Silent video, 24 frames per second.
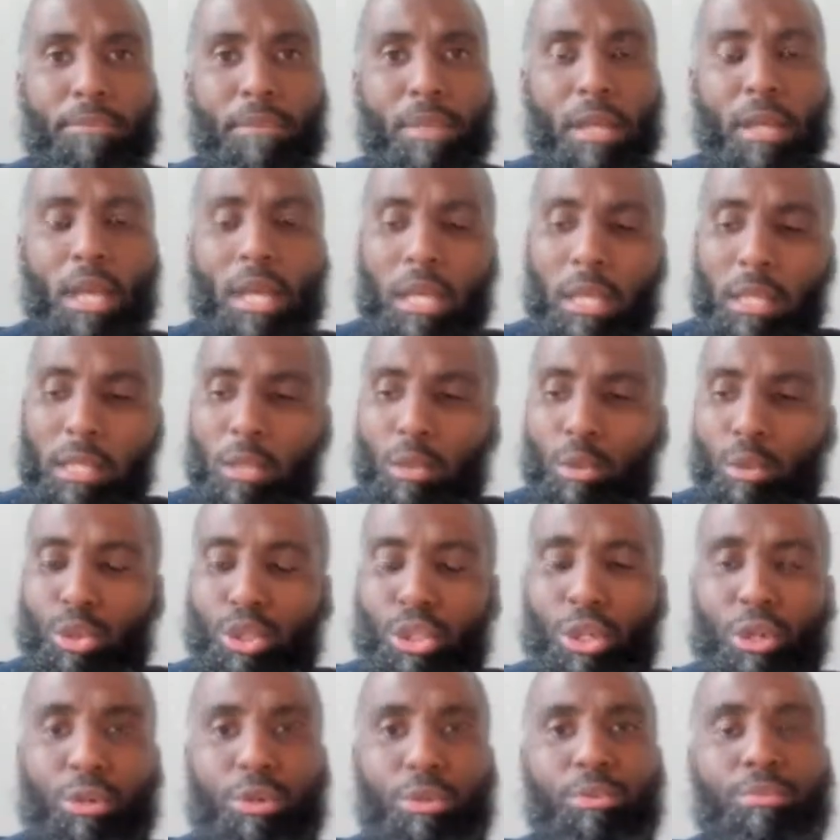like a little
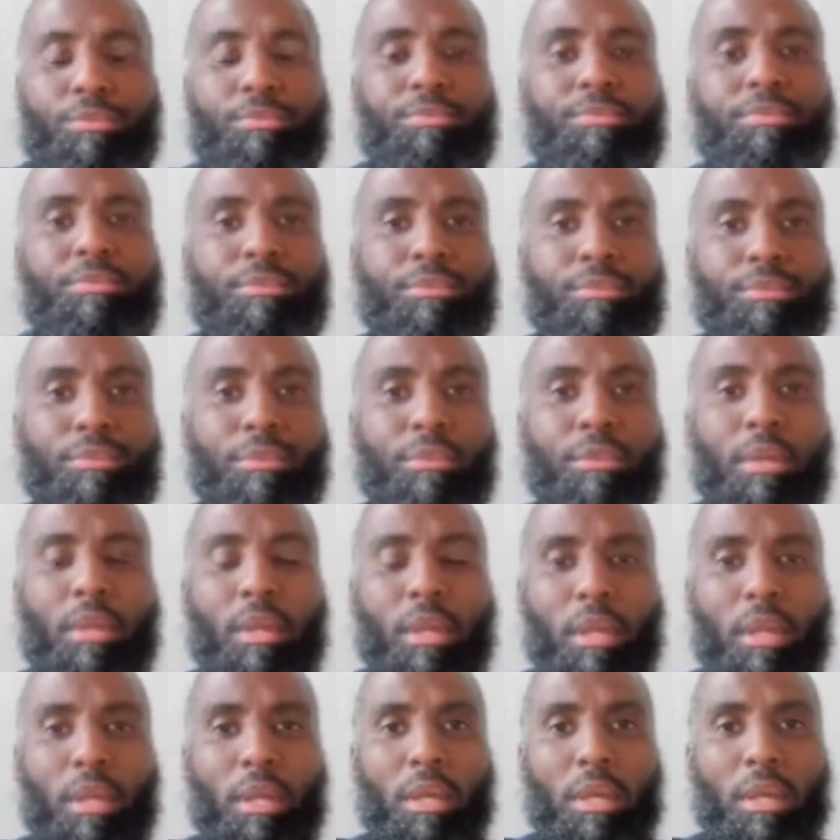journal.
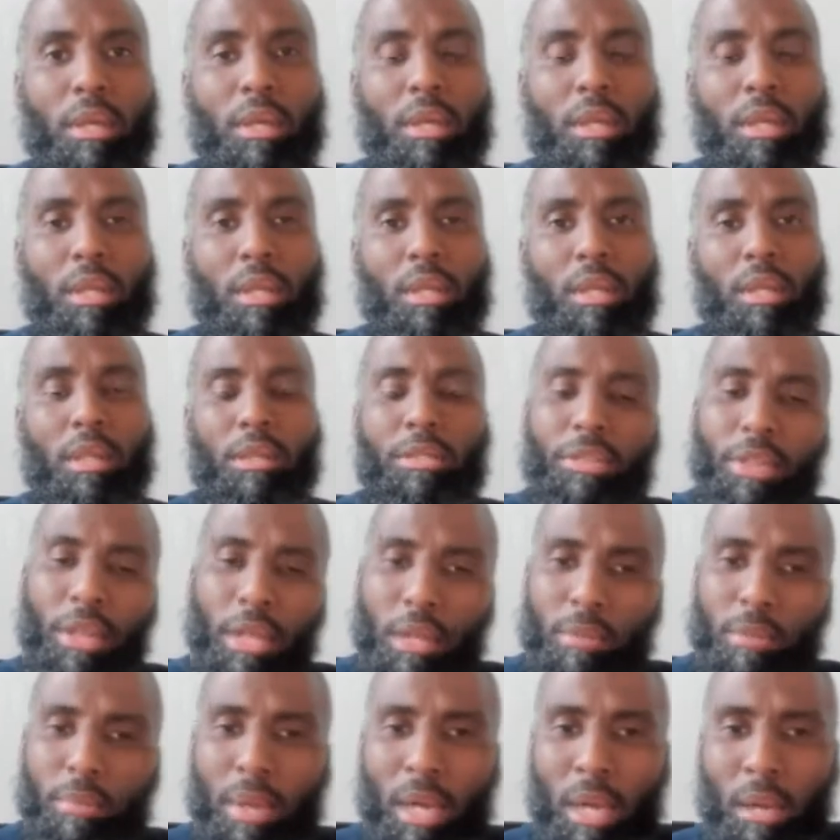And
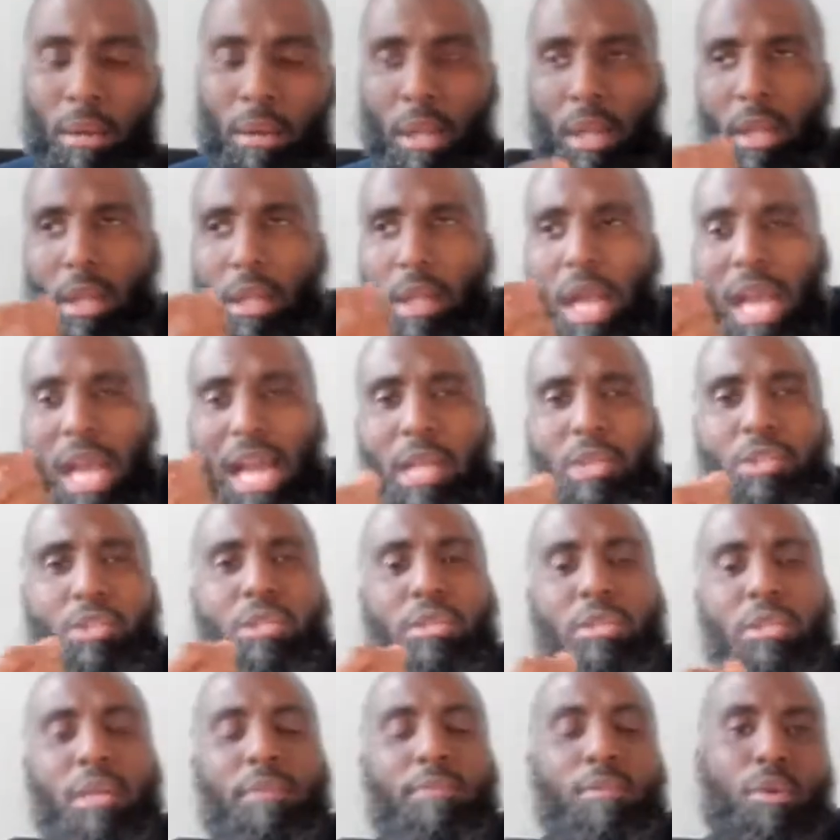
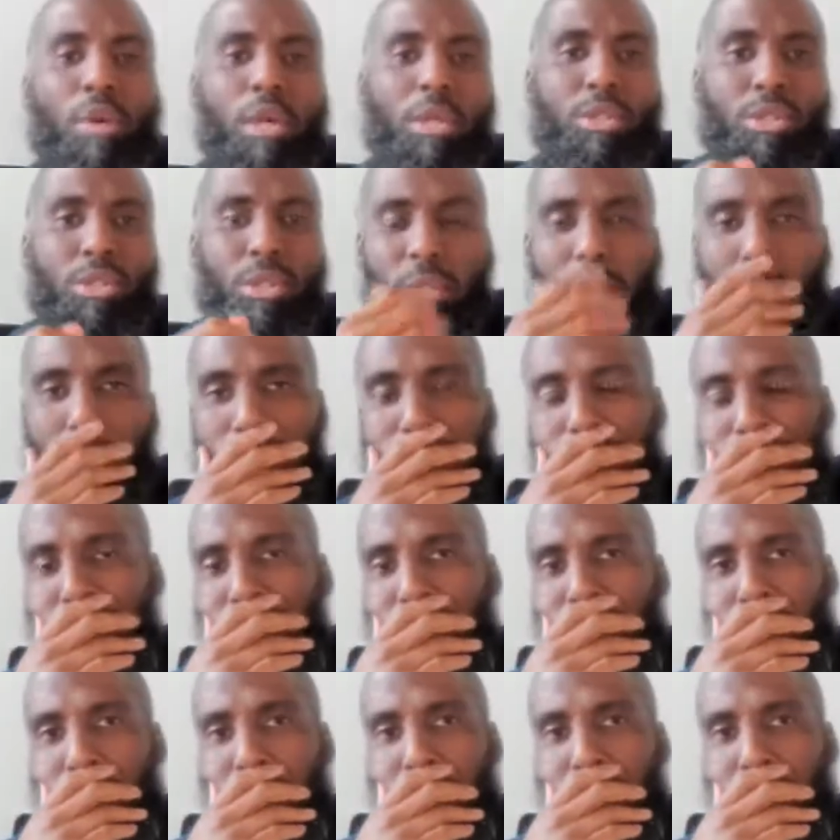ask yourself questions.